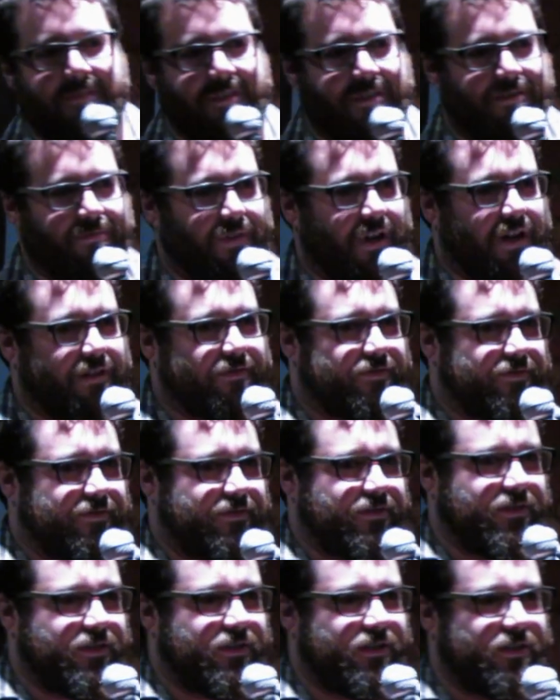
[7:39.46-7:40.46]
It's
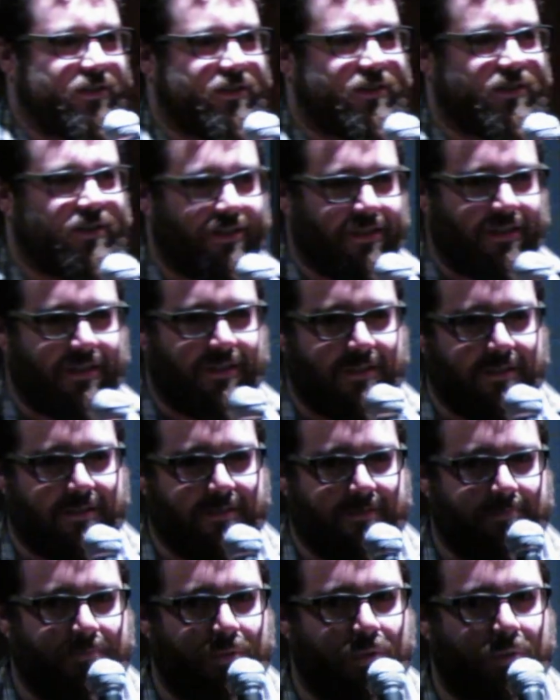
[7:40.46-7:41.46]
rough.
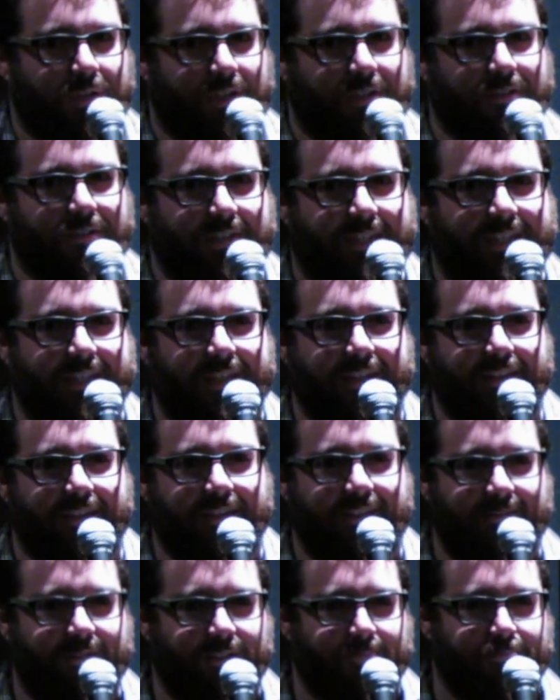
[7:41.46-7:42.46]
Poor little kid.
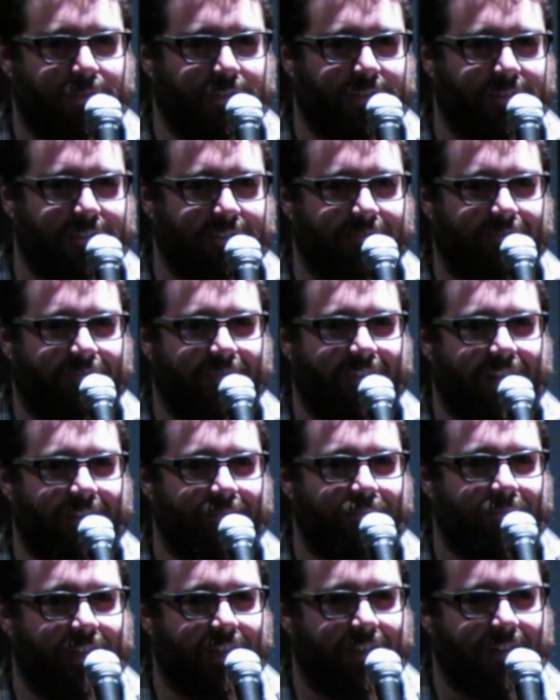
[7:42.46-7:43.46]
Poor little
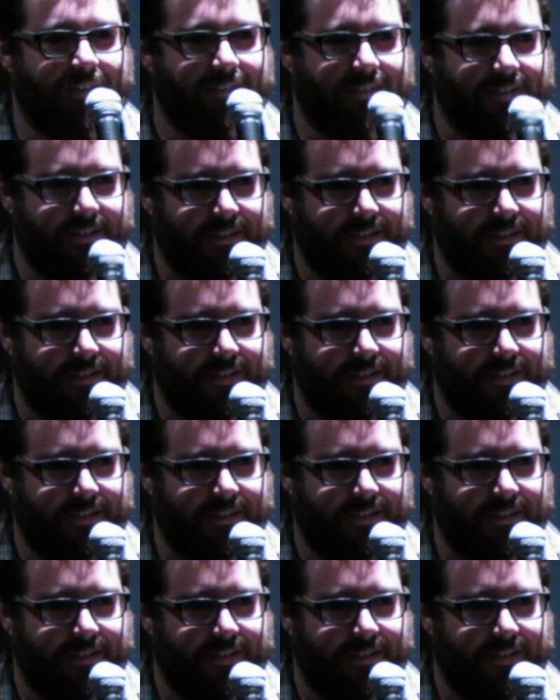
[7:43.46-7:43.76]
fat me.